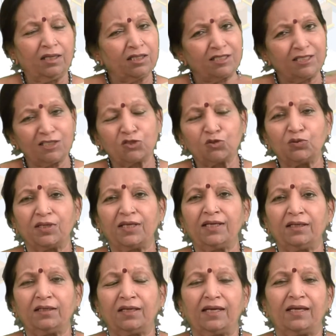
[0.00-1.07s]
Just to
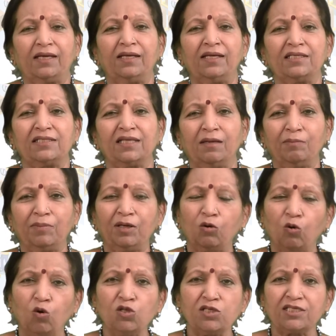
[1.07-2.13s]
take an example, a
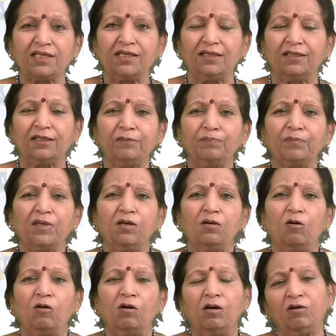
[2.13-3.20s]
wholesaler
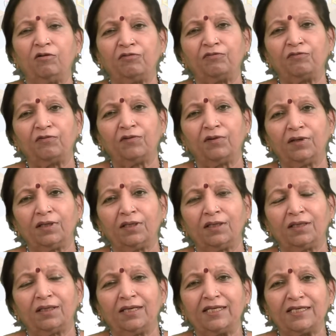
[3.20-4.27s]
of,
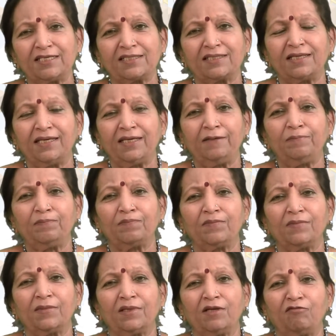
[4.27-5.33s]
let us say,
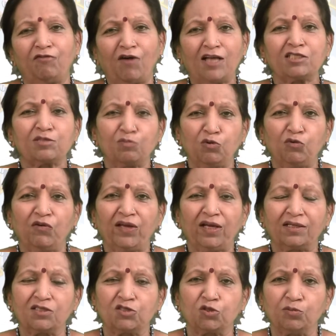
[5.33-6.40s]
fast moving
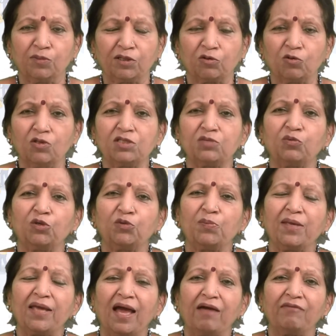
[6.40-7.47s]
consumer goods would
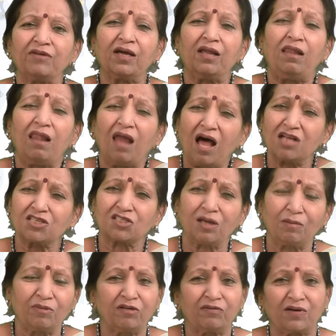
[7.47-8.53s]
be having a large
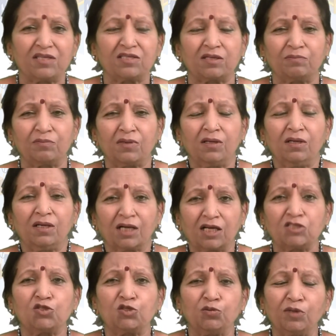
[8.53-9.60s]
number of
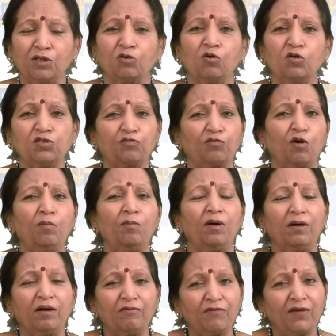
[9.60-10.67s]
consumer goods from
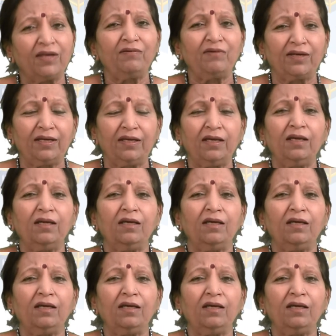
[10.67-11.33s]
a very